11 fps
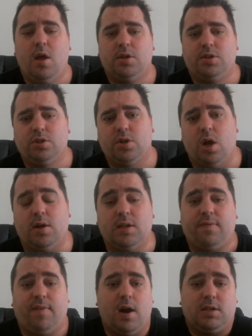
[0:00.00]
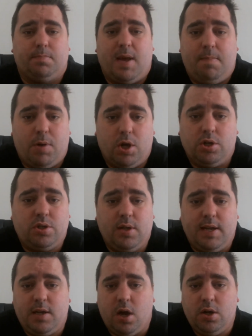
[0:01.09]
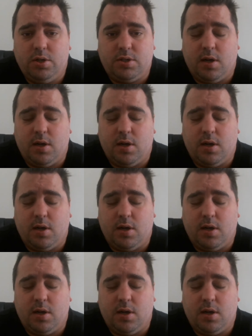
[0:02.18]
So as far as me personally goes,